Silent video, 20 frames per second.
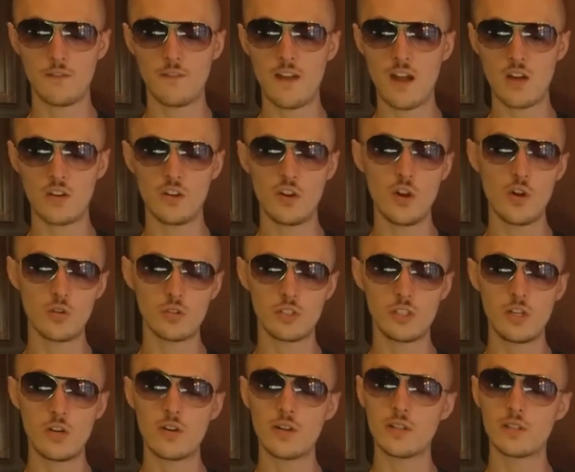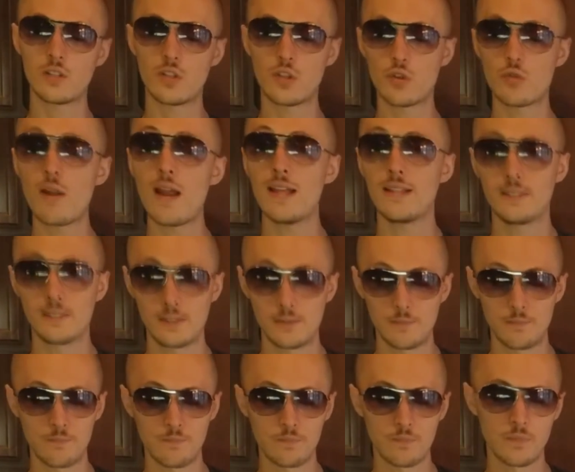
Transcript: and found no serious threats.